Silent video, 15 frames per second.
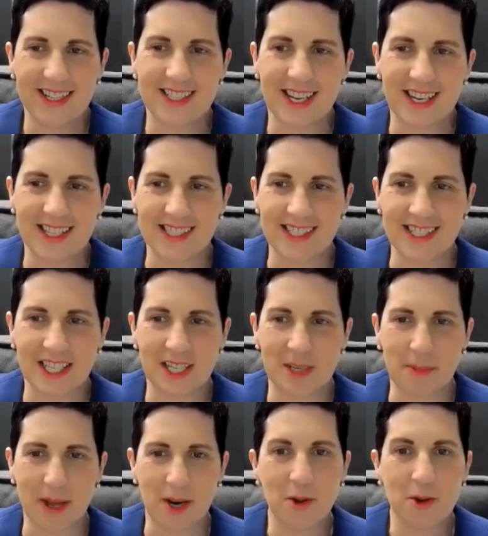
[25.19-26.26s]
Tell us a little
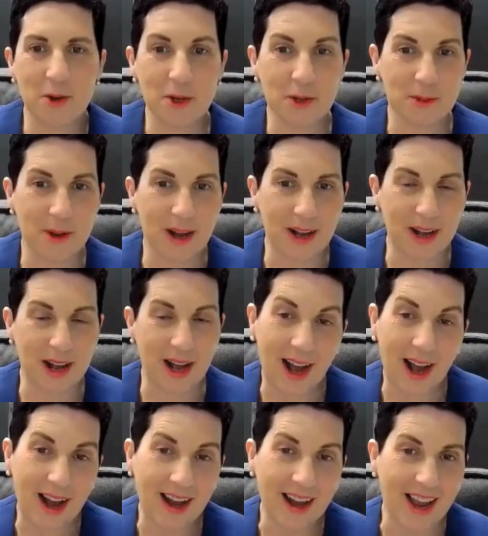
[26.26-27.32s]
about who you
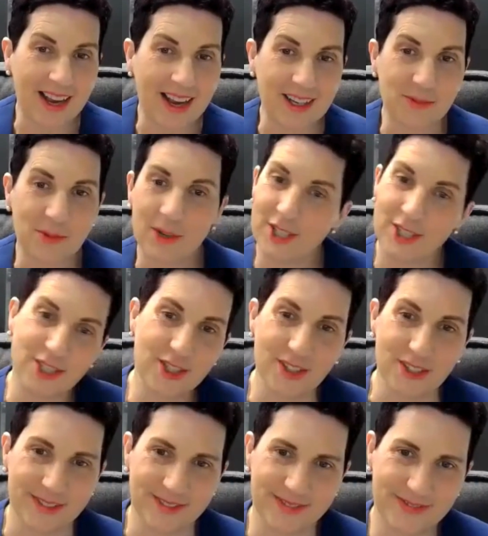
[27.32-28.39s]
are and what you
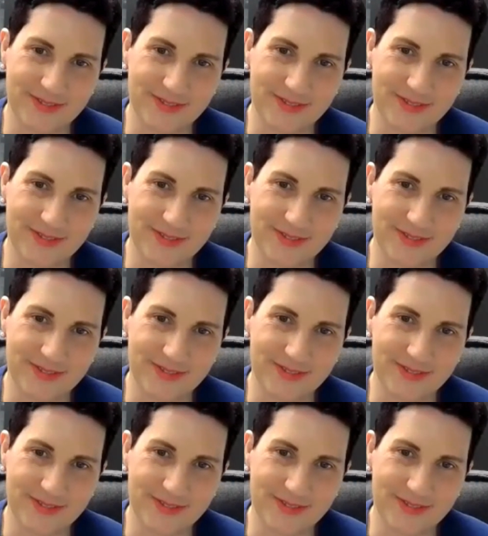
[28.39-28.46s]
do.